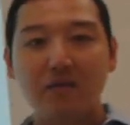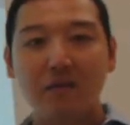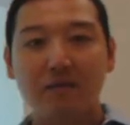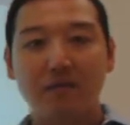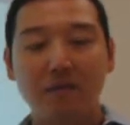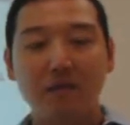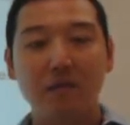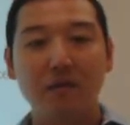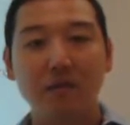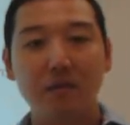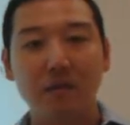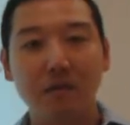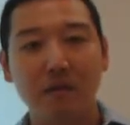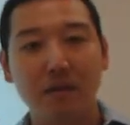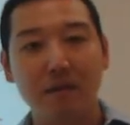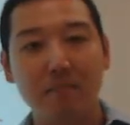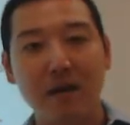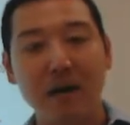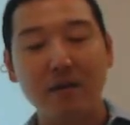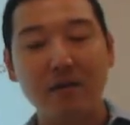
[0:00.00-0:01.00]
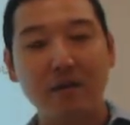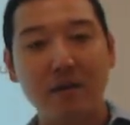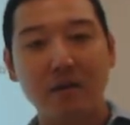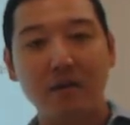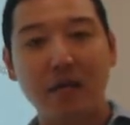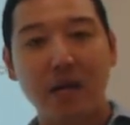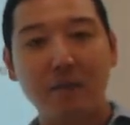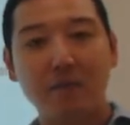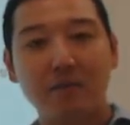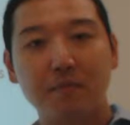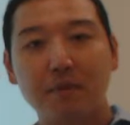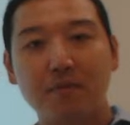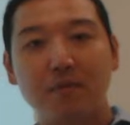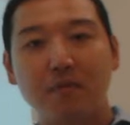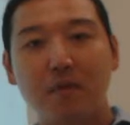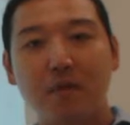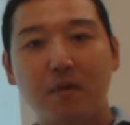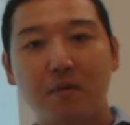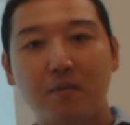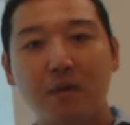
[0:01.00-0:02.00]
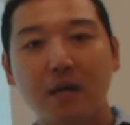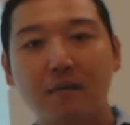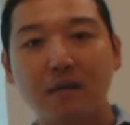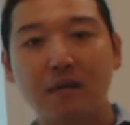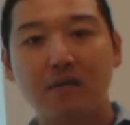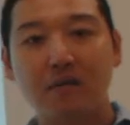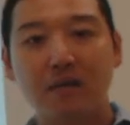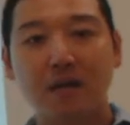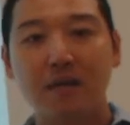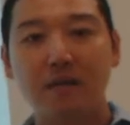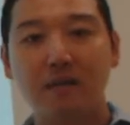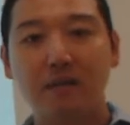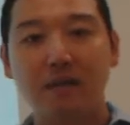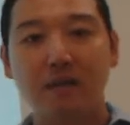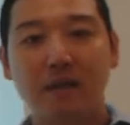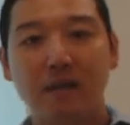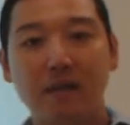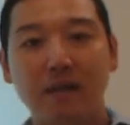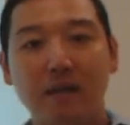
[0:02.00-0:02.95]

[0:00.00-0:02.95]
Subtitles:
So if you took microeconomics before, you probably studied